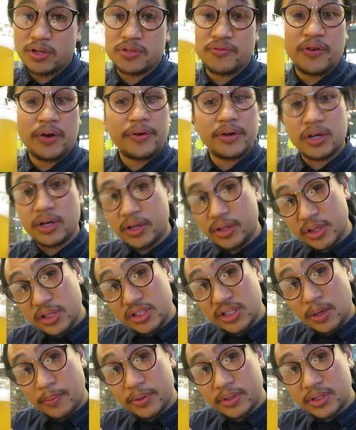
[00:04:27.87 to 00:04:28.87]
It's very good in the
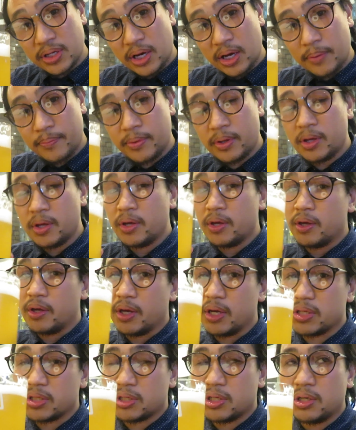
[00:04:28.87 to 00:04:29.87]
summertime.
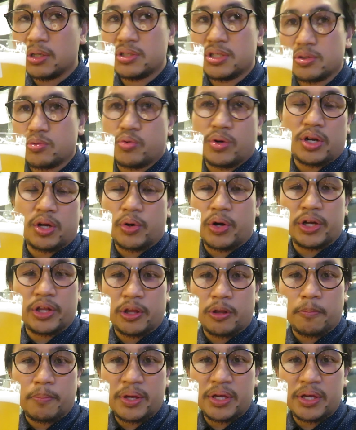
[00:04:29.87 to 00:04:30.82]
It's good just running around on the